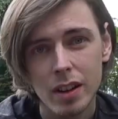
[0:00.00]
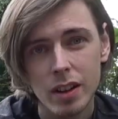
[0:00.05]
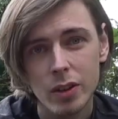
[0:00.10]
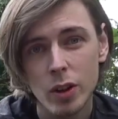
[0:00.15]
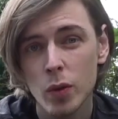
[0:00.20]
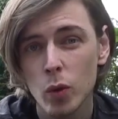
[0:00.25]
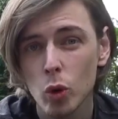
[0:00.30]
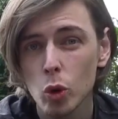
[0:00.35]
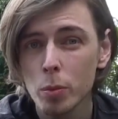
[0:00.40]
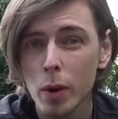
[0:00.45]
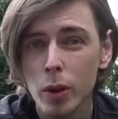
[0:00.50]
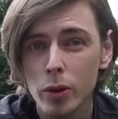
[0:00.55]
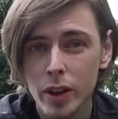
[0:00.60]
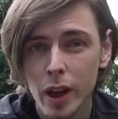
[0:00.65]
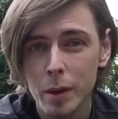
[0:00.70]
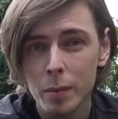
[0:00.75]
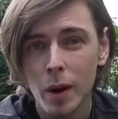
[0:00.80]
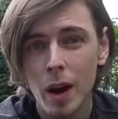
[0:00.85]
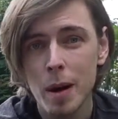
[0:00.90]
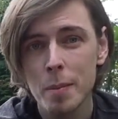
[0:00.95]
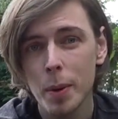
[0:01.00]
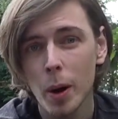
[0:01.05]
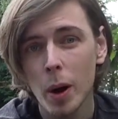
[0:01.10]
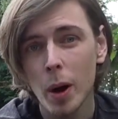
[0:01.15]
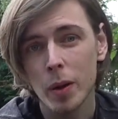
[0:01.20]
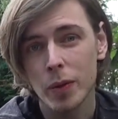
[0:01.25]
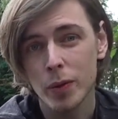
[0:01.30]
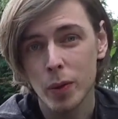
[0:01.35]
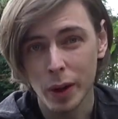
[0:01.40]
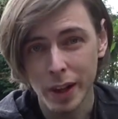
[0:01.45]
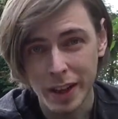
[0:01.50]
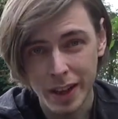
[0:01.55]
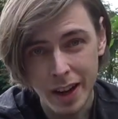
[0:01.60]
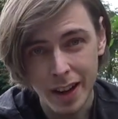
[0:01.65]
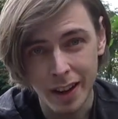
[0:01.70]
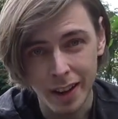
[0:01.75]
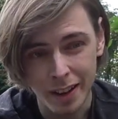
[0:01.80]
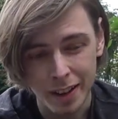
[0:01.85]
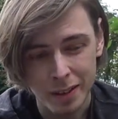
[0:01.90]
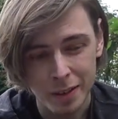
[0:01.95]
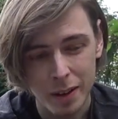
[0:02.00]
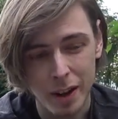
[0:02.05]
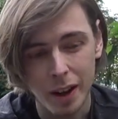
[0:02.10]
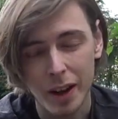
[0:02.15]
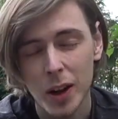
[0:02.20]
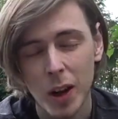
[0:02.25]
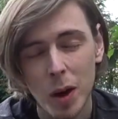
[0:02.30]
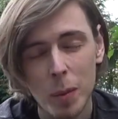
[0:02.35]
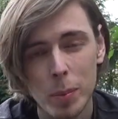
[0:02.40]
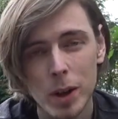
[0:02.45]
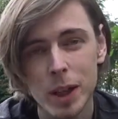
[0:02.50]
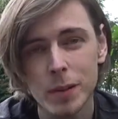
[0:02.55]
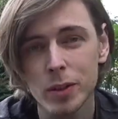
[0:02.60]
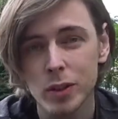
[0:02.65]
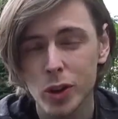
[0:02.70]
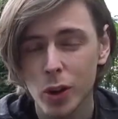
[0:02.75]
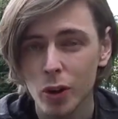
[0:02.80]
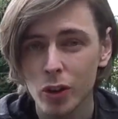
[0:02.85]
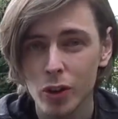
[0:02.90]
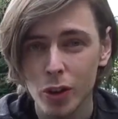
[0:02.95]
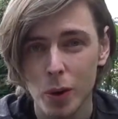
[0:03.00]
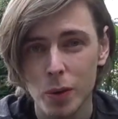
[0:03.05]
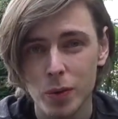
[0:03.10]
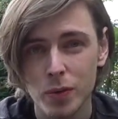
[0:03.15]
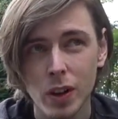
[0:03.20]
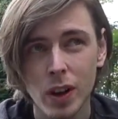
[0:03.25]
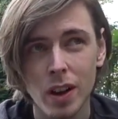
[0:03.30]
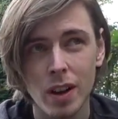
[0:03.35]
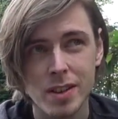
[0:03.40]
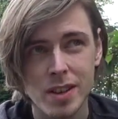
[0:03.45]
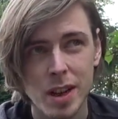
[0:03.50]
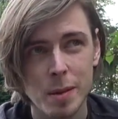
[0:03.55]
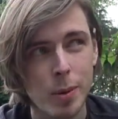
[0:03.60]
So I've almost had my Abarth for a year and I can't believe it's gone so fast.